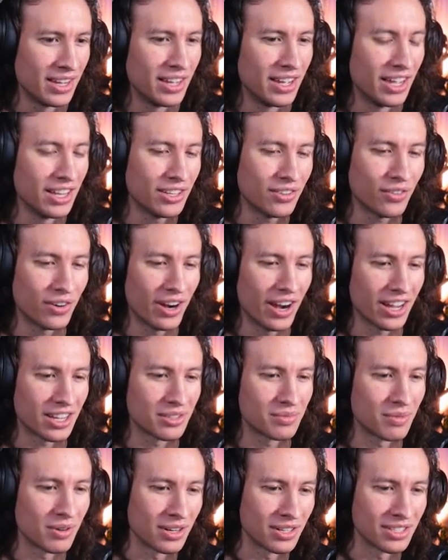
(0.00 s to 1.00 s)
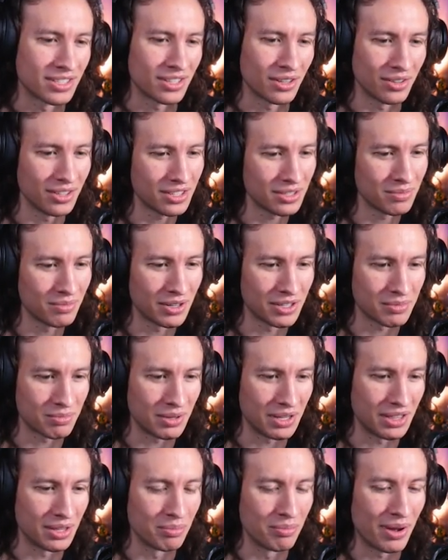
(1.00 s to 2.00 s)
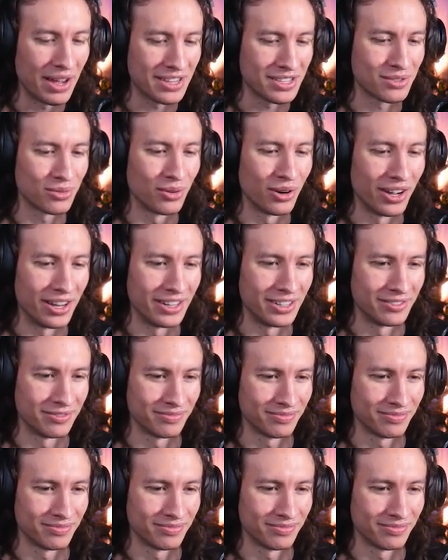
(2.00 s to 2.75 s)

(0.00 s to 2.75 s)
It's for experts, so this must be the best one.